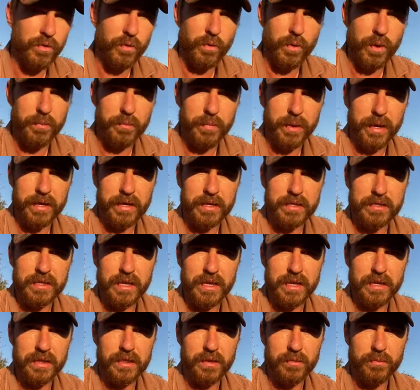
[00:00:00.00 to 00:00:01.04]
where Bane is
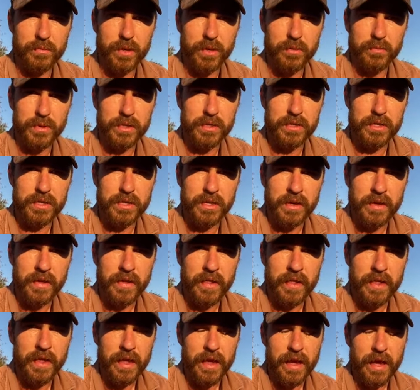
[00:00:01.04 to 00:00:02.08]
at at the moment.
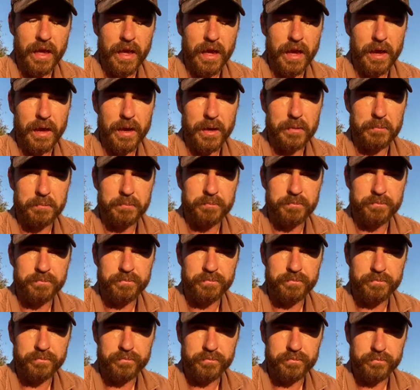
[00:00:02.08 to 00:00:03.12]
Um,
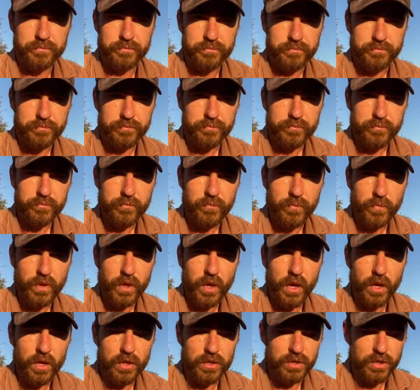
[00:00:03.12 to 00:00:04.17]

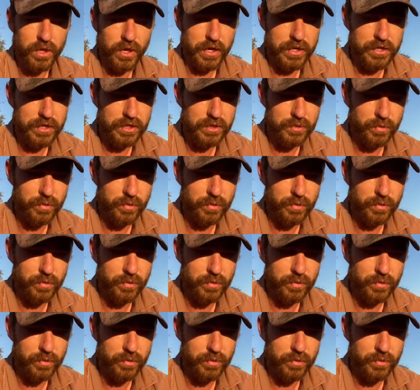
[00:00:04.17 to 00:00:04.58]
yeah, so I just